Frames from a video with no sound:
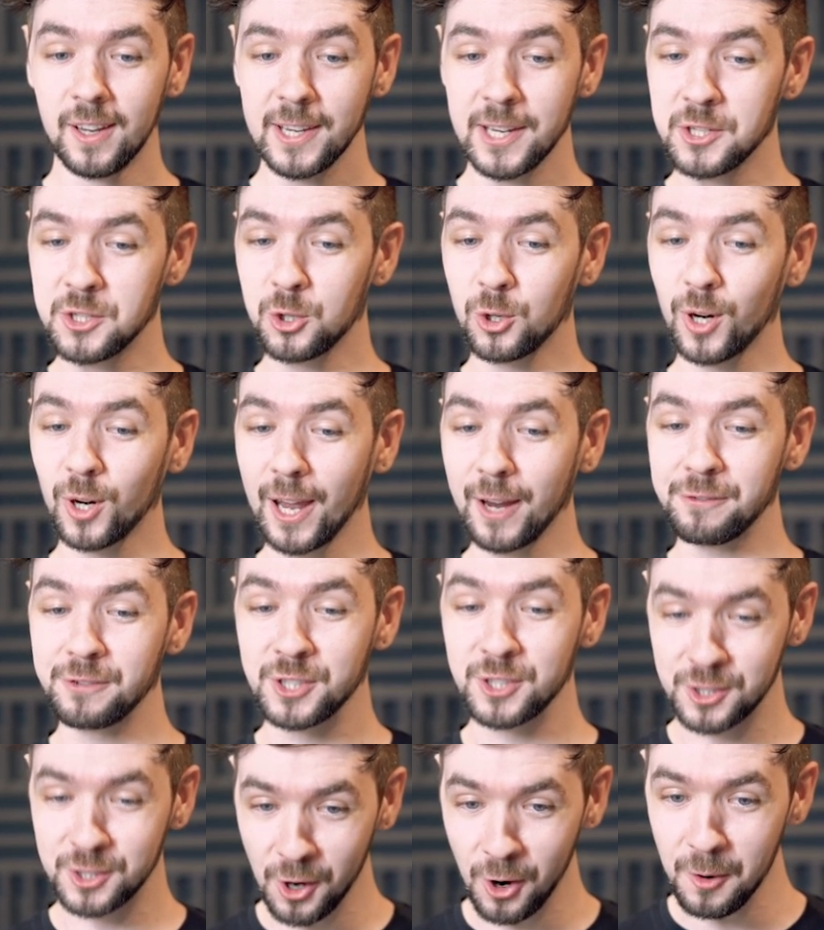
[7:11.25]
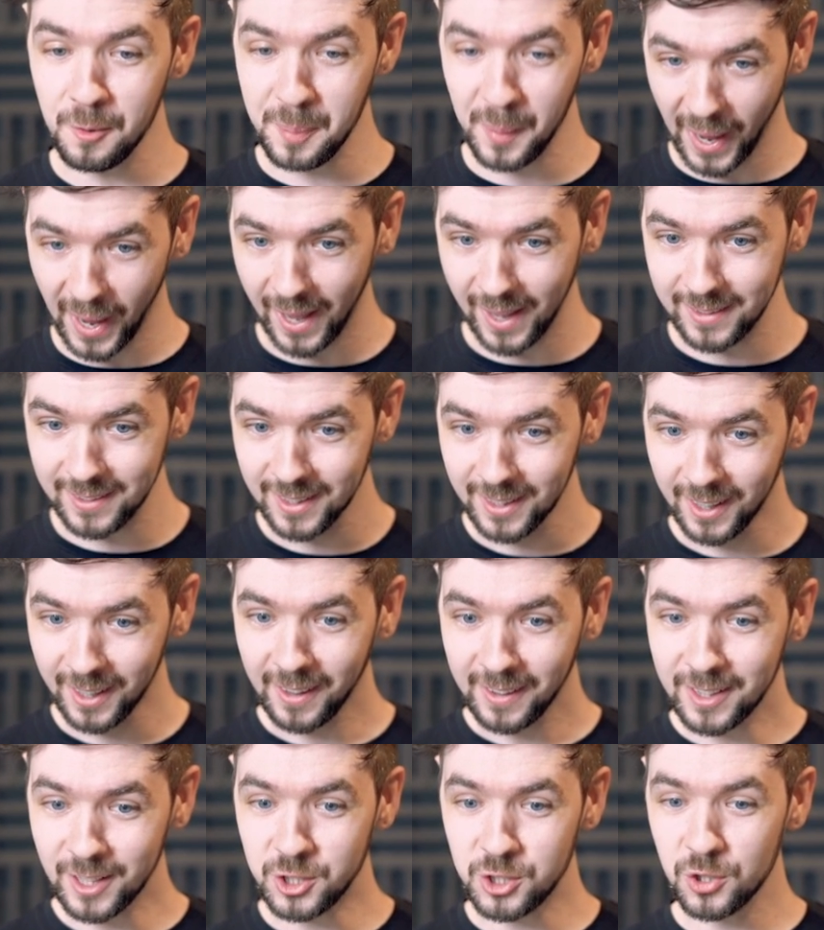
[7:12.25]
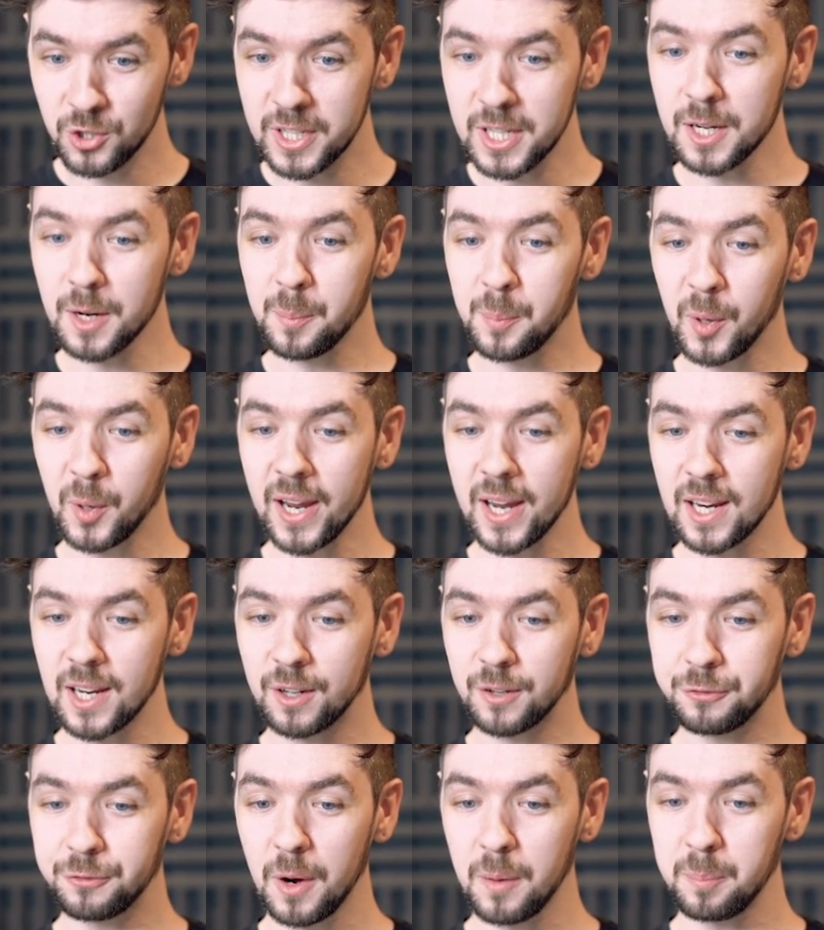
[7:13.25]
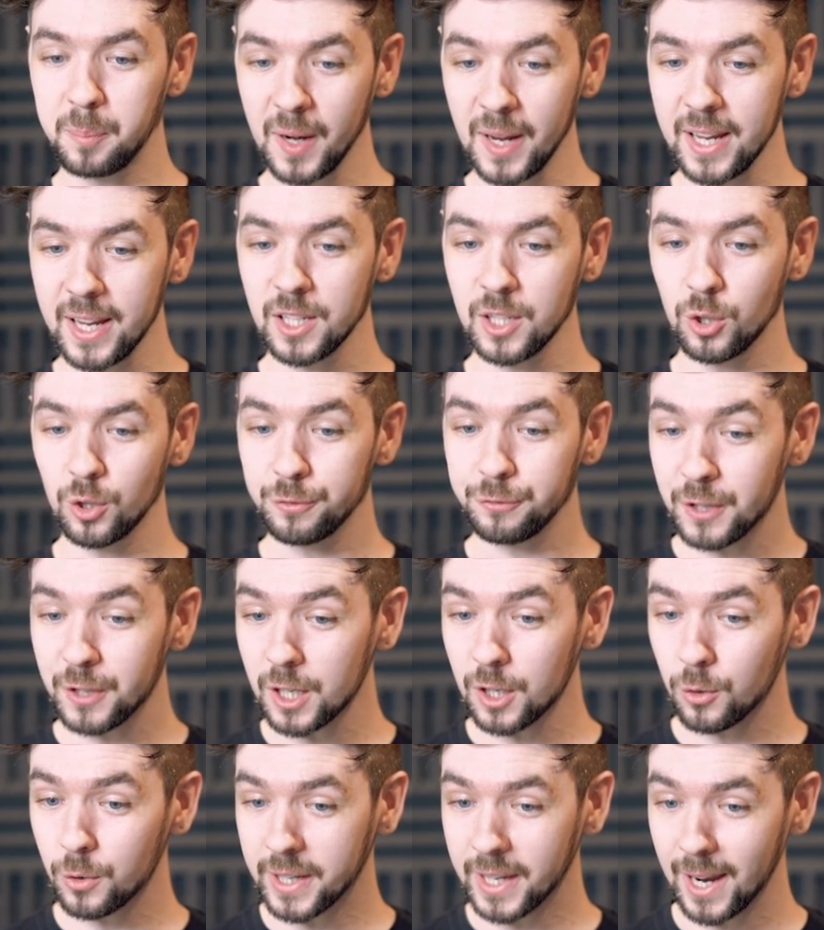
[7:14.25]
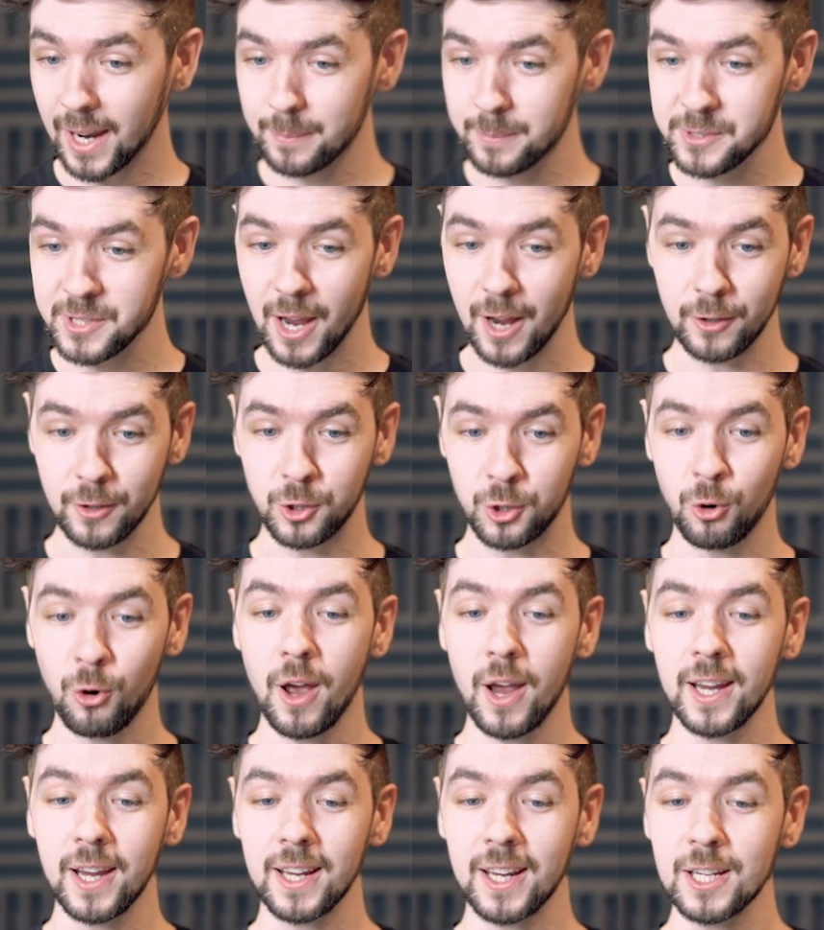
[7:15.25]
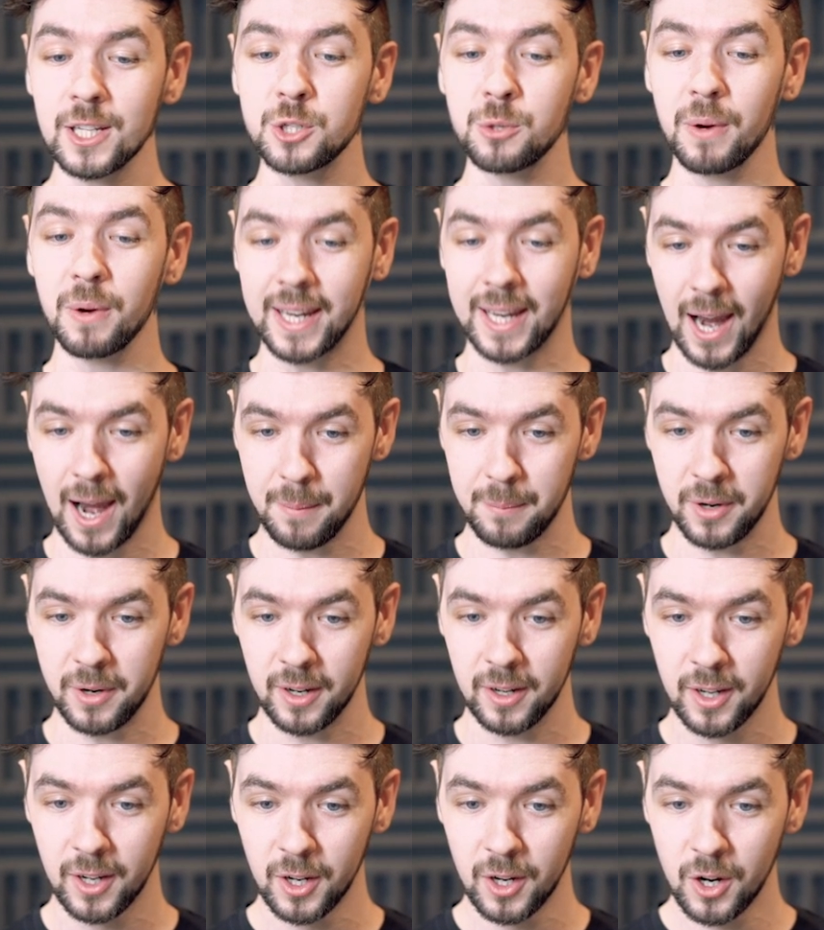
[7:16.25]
Is your life so bad that you need a break from playing your video games and crying into a camera?